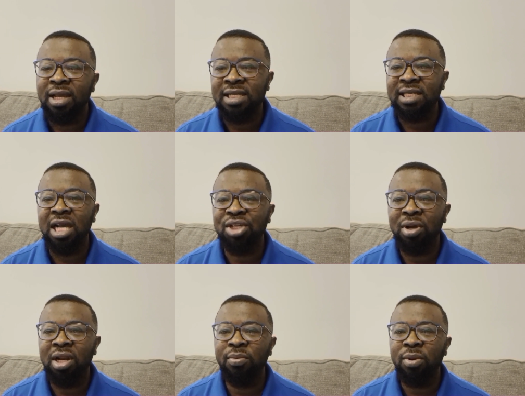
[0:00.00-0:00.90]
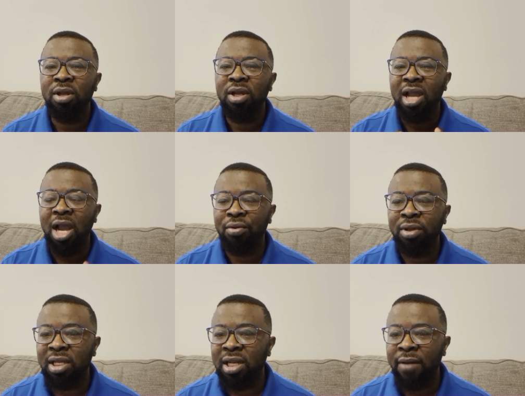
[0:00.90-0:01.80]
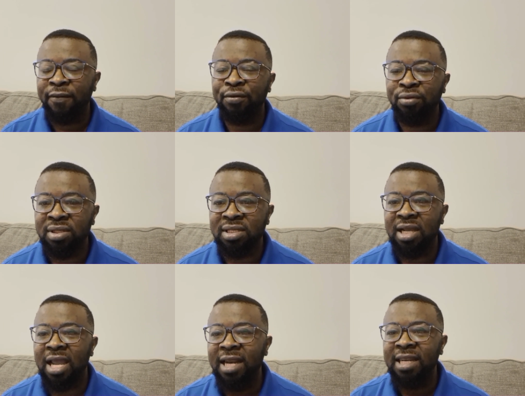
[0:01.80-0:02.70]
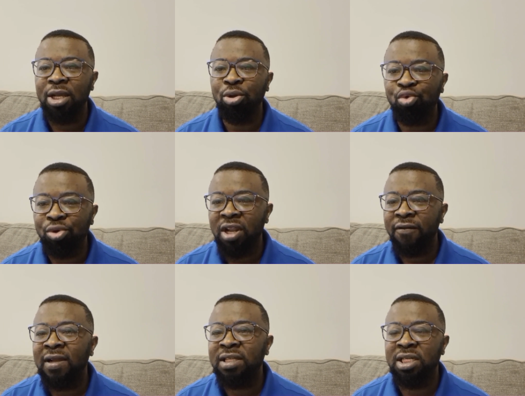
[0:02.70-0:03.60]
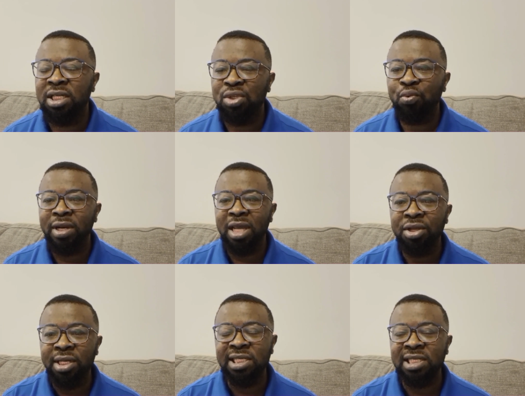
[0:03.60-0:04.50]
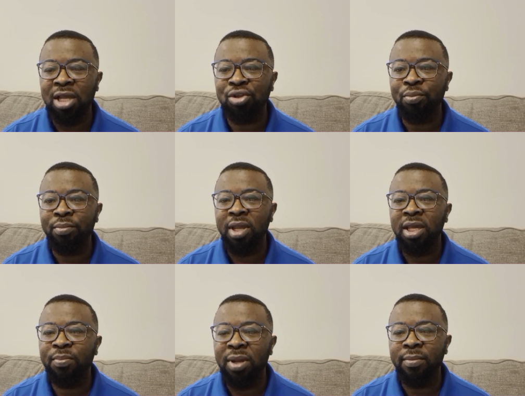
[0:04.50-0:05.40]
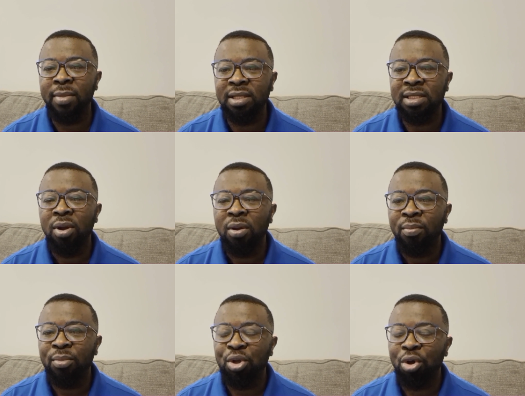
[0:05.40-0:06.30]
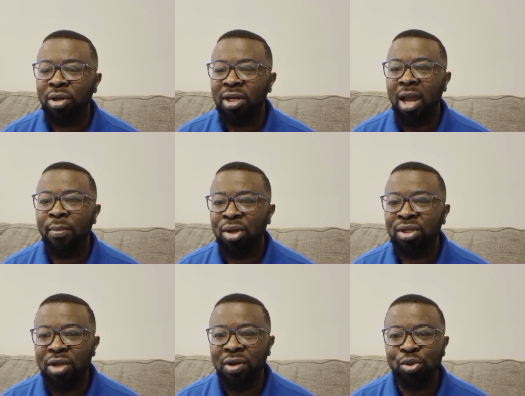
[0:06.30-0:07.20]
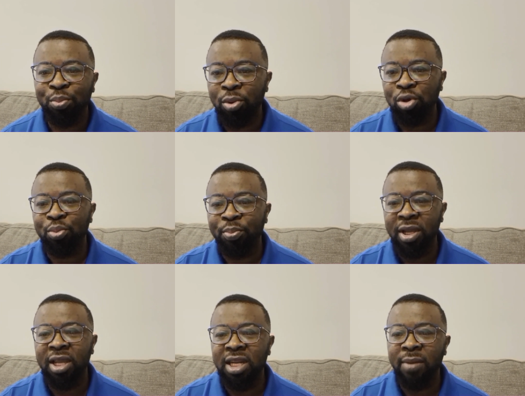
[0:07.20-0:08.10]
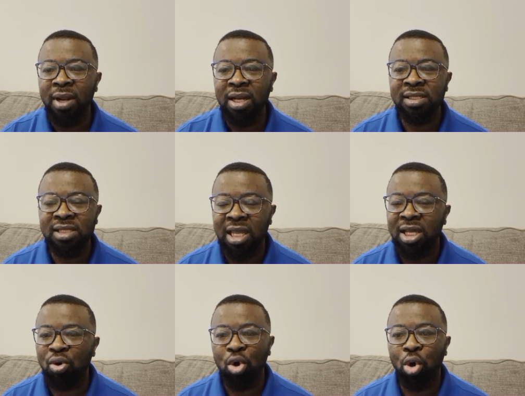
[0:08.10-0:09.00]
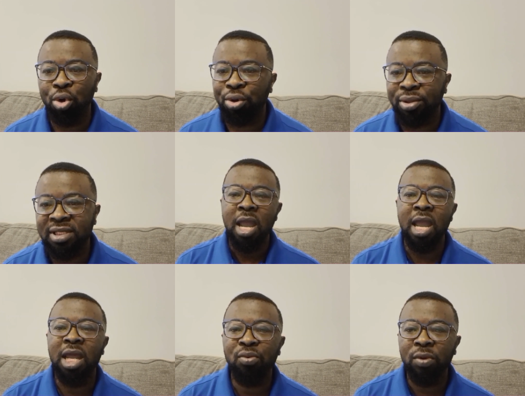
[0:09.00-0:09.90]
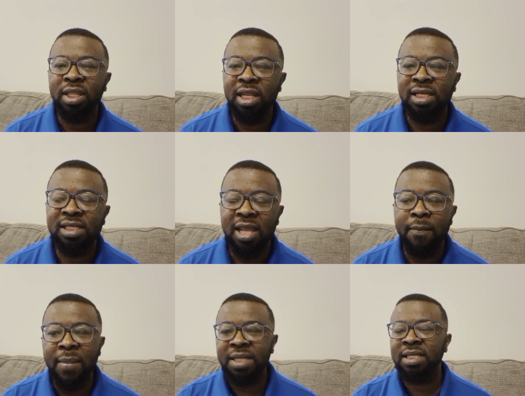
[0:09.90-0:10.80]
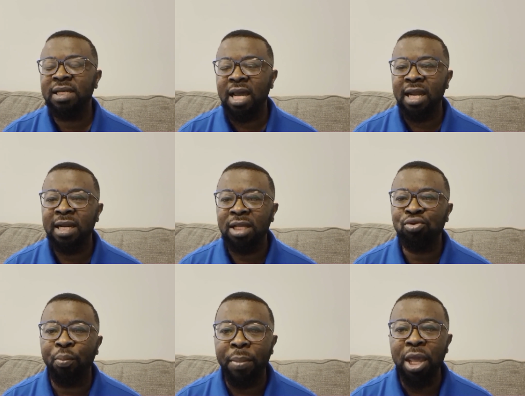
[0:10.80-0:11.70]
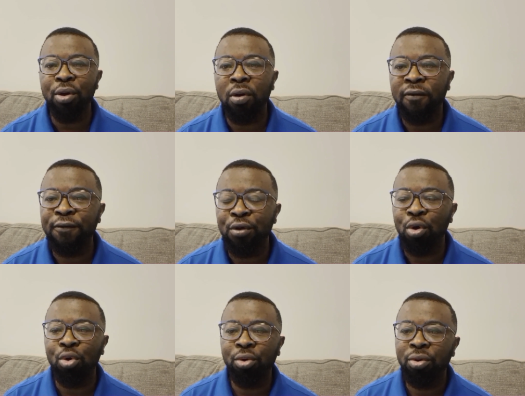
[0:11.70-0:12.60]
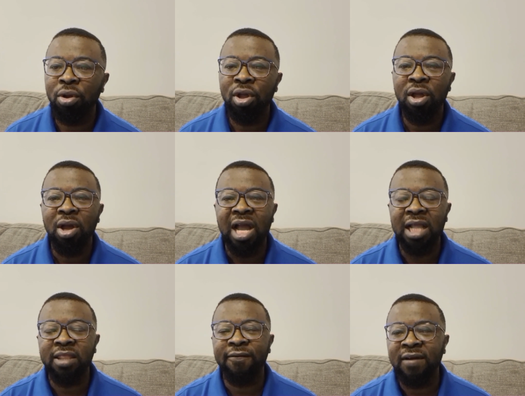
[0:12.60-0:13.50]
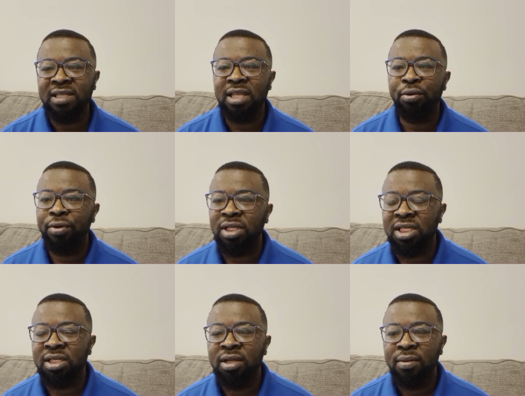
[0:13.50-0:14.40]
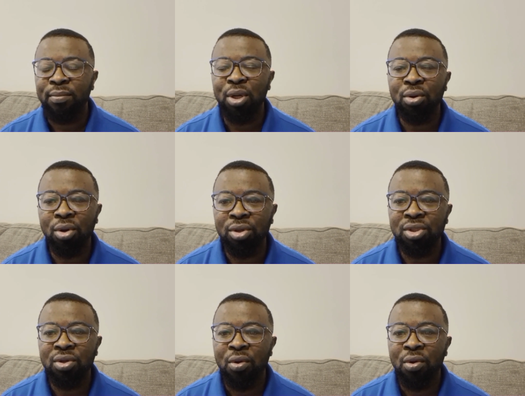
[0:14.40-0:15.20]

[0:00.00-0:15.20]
is actually calculated upfront, and it will never change whether you decide to make payments beyond the amount that you are supposed to pay in a billing cycle or not. And with this, it makes it harder to pay off your loan at a faster rate, because